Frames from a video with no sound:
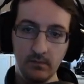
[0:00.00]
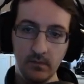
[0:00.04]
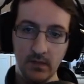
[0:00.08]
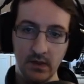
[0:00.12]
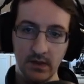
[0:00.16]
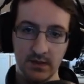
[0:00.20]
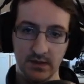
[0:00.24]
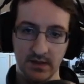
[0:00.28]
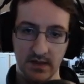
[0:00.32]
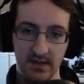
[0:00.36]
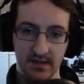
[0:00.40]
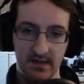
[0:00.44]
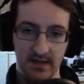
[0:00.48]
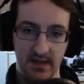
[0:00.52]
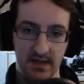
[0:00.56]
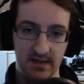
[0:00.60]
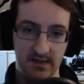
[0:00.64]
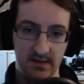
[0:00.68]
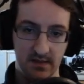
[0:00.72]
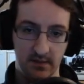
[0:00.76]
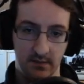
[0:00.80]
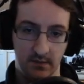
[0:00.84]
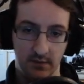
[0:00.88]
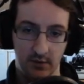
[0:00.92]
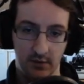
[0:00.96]
So this is,
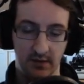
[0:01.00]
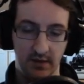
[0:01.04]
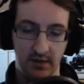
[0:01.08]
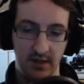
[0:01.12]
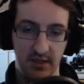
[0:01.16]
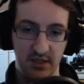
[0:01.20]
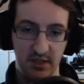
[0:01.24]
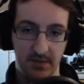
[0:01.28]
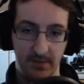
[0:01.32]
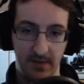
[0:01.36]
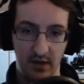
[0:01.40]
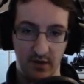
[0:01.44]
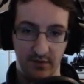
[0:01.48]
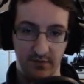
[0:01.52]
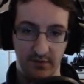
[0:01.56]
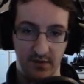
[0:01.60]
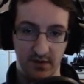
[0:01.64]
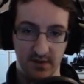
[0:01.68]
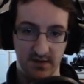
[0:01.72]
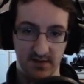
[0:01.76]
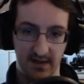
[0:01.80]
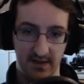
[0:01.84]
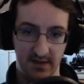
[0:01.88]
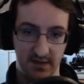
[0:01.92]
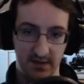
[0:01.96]
unleash a powerful
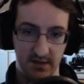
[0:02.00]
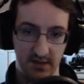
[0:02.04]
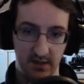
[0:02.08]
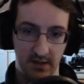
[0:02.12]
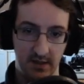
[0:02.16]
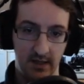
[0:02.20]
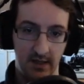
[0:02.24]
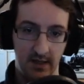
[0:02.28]
slash.